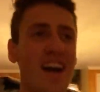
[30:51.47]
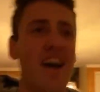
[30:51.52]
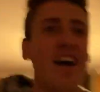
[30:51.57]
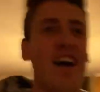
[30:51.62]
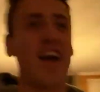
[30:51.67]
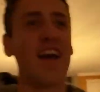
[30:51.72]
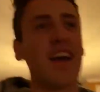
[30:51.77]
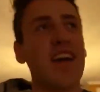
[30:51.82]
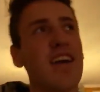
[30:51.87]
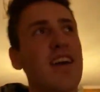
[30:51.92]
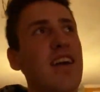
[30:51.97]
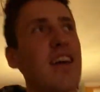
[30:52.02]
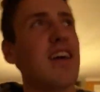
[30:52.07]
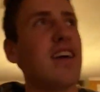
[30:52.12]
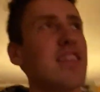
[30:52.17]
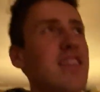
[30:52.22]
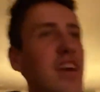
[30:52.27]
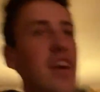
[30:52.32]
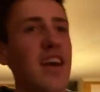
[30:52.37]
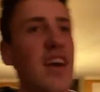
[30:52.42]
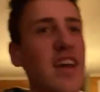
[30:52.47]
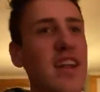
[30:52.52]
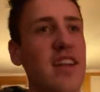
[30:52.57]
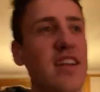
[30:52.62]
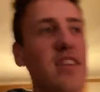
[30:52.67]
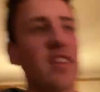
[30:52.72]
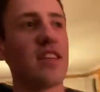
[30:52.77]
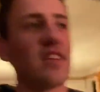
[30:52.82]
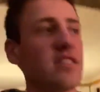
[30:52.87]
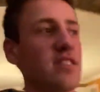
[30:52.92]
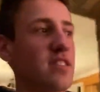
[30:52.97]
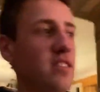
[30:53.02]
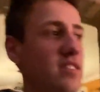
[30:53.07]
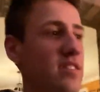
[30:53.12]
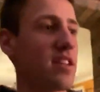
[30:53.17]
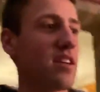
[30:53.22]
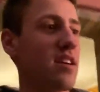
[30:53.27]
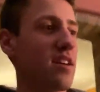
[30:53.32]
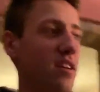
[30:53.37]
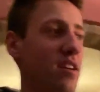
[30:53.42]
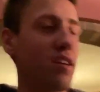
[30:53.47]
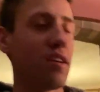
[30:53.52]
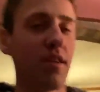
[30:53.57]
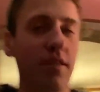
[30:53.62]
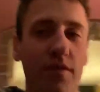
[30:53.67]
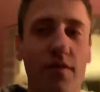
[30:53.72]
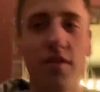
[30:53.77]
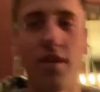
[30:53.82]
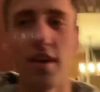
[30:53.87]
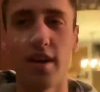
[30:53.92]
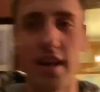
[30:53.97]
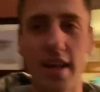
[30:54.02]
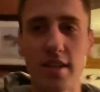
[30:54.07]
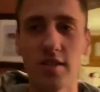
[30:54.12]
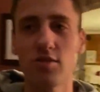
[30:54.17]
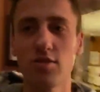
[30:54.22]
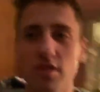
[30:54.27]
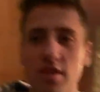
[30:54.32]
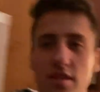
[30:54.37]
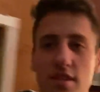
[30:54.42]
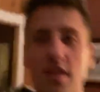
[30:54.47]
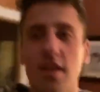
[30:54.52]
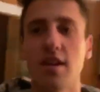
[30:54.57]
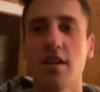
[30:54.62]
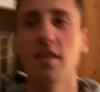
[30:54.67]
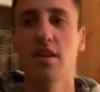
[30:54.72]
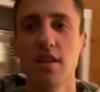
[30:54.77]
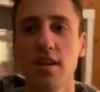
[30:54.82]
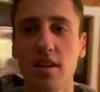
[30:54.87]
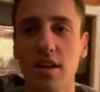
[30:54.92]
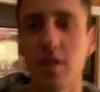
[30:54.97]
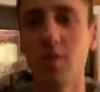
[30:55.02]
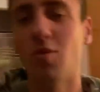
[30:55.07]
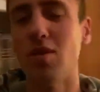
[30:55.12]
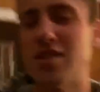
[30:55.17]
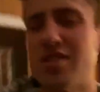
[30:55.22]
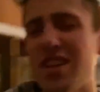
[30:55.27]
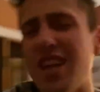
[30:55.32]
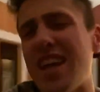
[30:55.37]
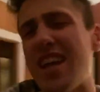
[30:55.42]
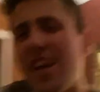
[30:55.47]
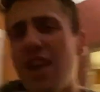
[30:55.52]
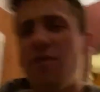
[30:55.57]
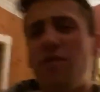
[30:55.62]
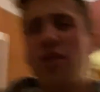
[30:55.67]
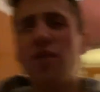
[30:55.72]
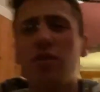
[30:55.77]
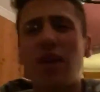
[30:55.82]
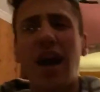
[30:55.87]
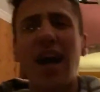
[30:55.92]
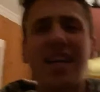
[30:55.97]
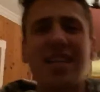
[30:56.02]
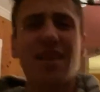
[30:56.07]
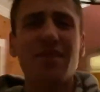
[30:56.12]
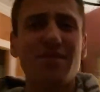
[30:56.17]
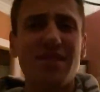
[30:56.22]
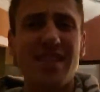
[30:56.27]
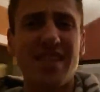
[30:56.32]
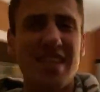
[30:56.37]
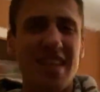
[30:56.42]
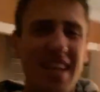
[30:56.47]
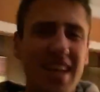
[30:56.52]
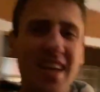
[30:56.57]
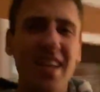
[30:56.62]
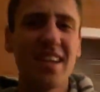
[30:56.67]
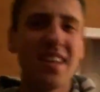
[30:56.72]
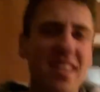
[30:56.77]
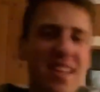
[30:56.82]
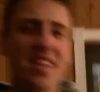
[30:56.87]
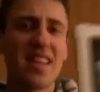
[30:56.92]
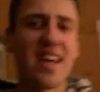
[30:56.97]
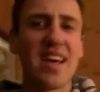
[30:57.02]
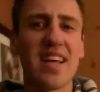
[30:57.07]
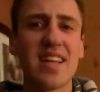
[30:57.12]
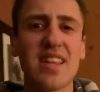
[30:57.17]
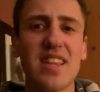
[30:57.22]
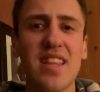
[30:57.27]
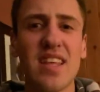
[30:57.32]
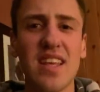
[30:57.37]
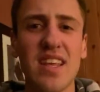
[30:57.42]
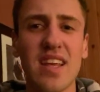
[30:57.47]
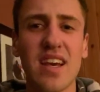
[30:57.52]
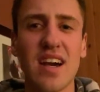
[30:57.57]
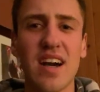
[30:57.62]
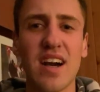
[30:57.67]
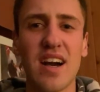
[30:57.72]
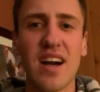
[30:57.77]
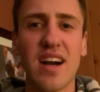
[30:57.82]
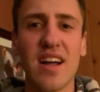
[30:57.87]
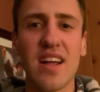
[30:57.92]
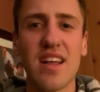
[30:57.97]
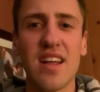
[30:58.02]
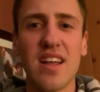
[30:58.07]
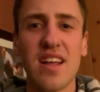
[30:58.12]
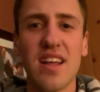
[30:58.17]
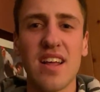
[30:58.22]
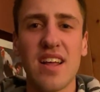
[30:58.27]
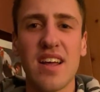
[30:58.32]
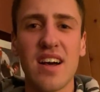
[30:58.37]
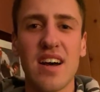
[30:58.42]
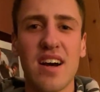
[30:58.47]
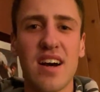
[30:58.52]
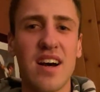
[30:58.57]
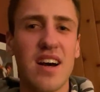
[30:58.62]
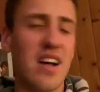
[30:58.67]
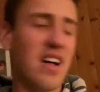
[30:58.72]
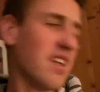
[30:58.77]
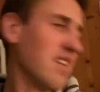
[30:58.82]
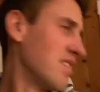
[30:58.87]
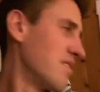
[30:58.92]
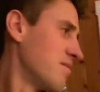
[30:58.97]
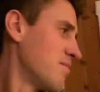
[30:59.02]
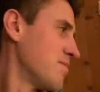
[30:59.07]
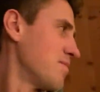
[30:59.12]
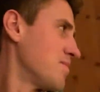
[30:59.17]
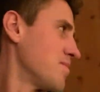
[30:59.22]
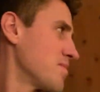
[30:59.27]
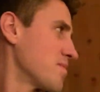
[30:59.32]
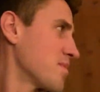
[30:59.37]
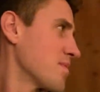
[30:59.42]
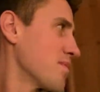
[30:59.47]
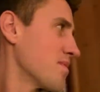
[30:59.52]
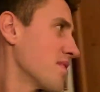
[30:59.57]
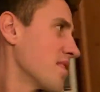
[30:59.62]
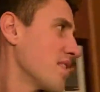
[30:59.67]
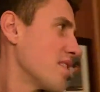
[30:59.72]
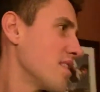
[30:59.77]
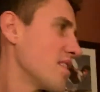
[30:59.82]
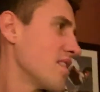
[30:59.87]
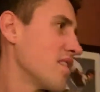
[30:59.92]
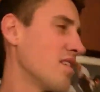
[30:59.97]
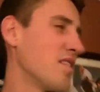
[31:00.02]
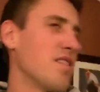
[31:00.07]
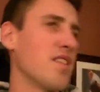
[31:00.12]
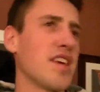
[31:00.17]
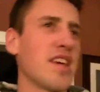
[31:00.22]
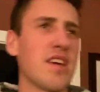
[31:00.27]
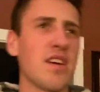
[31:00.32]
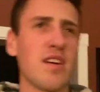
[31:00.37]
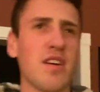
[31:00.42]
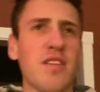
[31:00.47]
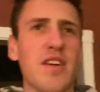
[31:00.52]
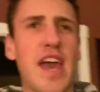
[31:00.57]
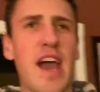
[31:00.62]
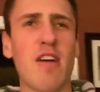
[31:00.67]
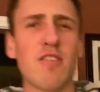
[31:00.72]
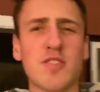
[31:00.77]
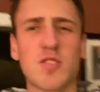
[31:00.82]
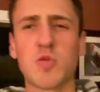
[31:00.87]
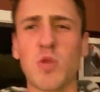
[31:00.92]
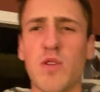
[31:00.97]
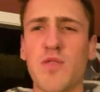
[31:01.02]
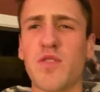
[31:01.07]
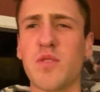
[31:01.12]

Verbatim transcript: All right. And then this is the front entrance here, which like if you guys have seen like the uh uh like house tour